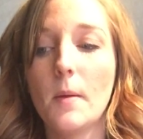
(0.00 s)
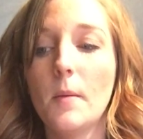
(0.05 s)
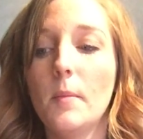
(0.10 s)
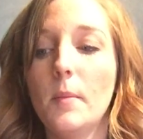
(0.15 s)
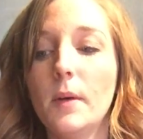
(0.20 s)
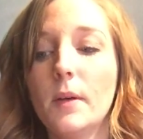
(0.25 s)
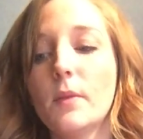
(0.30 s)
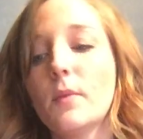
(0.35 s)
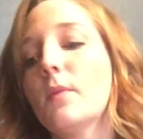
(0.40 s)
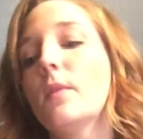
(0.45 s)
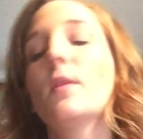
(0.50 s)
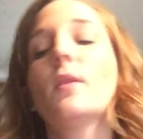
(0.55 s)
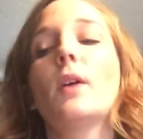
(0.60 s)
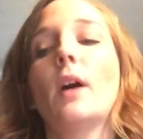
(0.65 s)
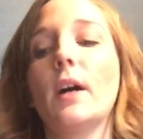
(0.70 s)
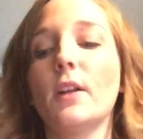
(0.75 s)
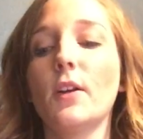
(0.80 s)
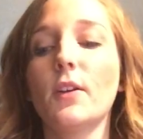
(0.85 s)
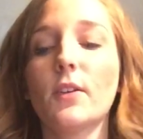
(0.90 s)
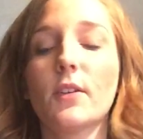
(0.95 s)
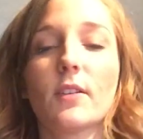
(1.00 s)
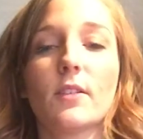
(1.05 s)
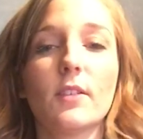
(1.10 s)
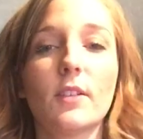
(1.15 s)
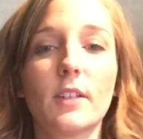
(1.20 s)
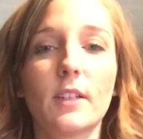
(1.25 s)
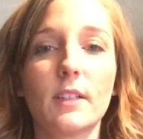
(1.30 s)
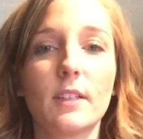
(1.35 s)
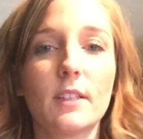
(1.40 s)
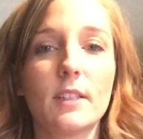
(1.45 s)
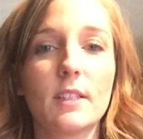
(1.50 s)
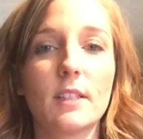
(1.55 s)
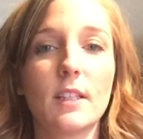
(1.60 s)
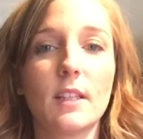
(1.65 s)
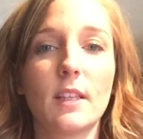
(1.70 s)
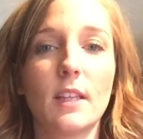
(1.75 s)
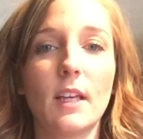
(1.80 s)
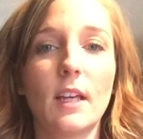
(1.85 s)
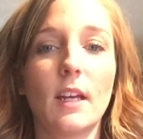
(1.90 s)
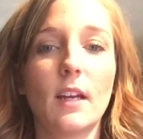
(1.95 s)
But I know you're going to look at this
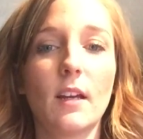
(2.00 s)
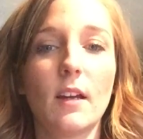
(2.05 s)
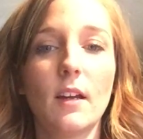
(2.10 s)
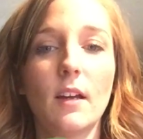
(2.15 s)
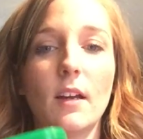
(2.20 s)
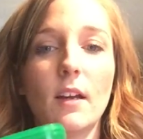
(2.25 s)
and think,